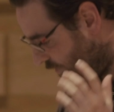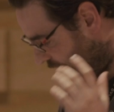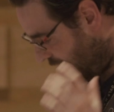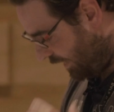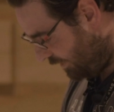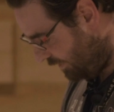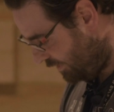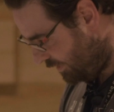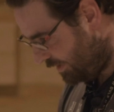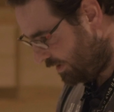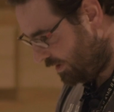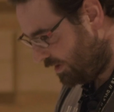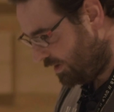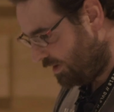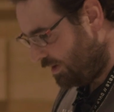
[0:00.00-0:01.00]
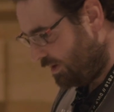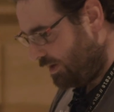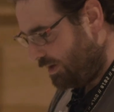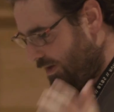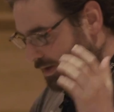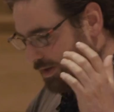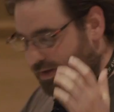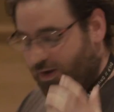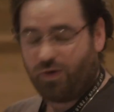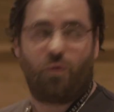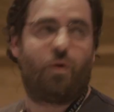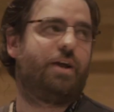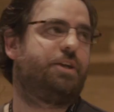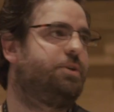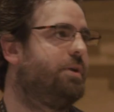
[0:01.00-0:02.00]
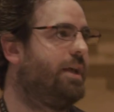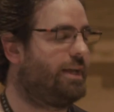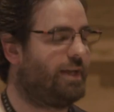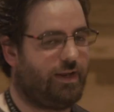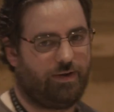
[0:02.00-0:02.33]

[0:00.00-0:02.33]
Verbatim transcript: Okay. Why should I